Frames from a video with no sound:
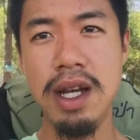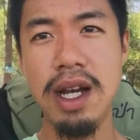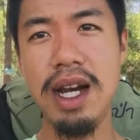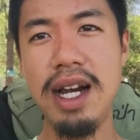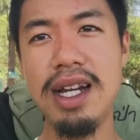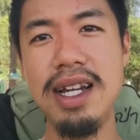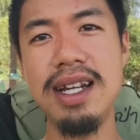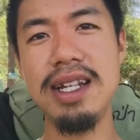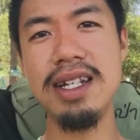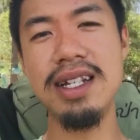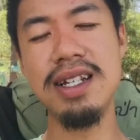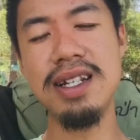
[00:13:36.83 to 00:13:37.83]
Hi,
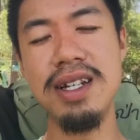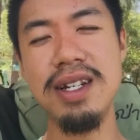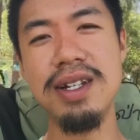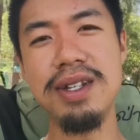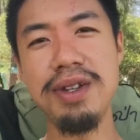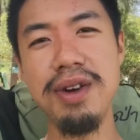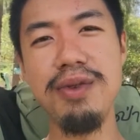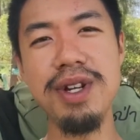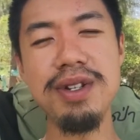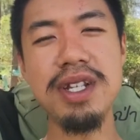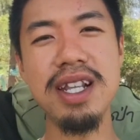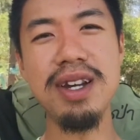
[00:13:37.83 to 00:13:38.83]
so I
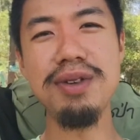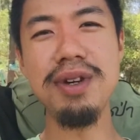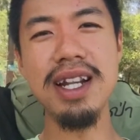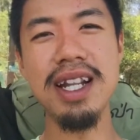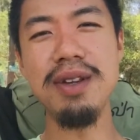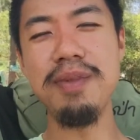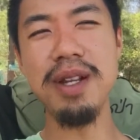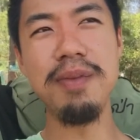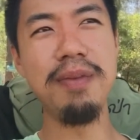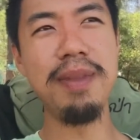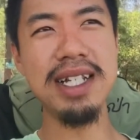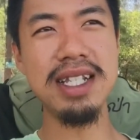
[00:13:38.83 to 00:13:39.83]
want to tell you a little bit
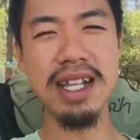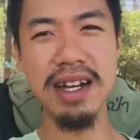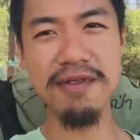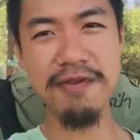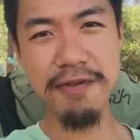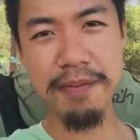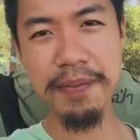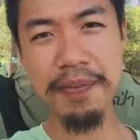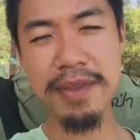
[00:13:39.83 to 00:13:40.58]
about myself.